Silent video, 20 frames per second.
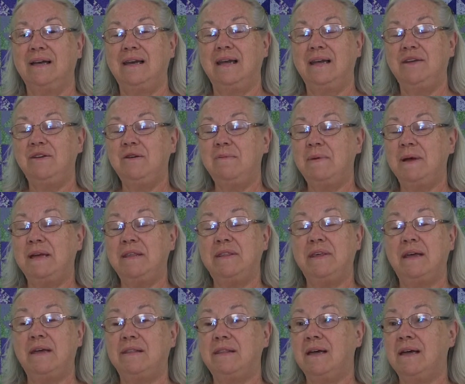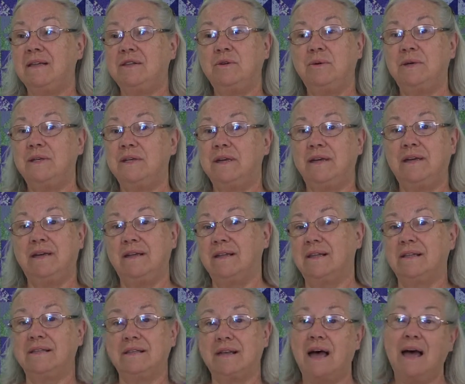Now you may think that's
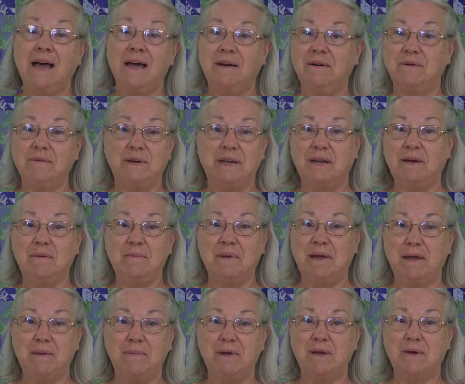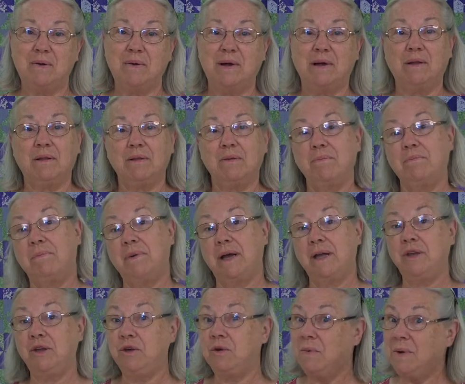ridiculous. I don't need a baby quilt,
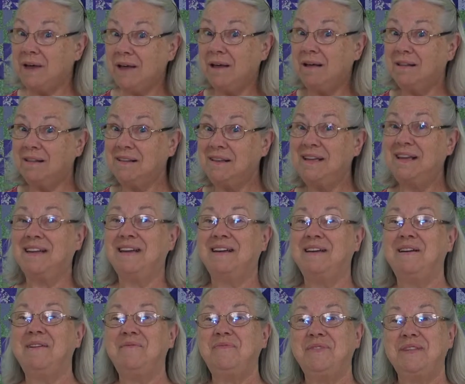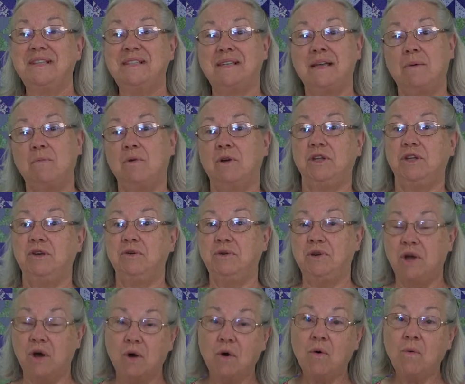but you will. Someone you
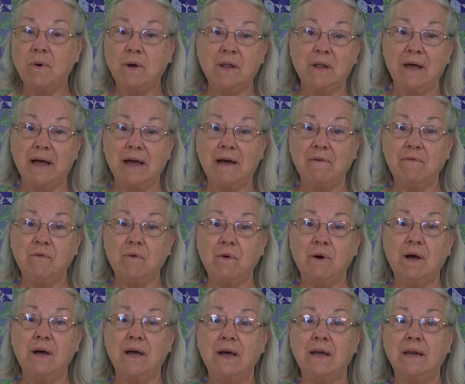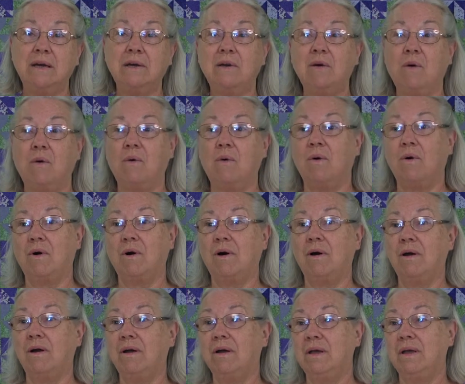know will have one,
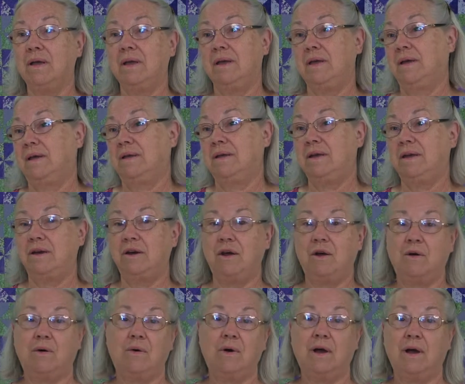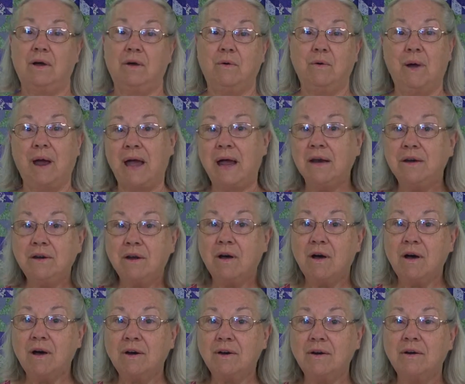or a
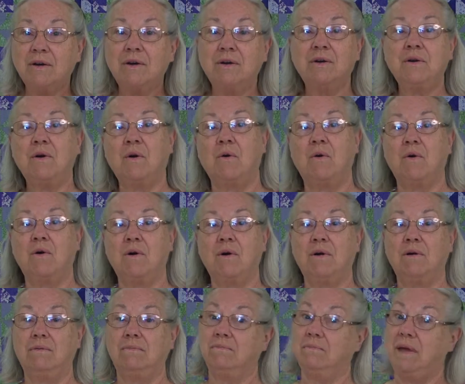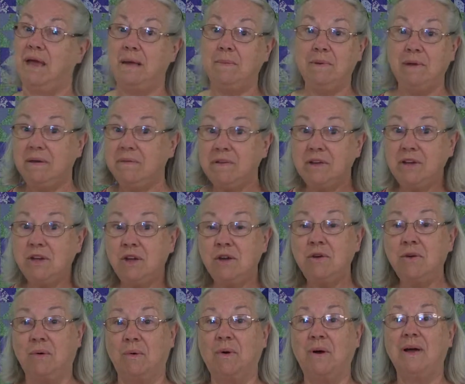granddaughter, or maybe even
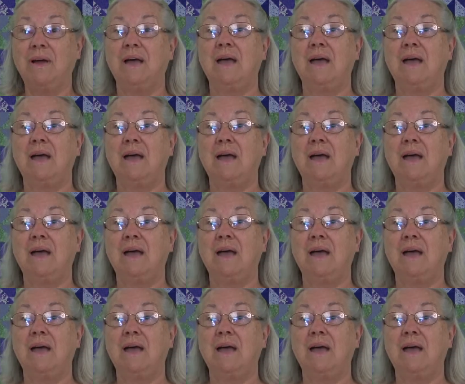you.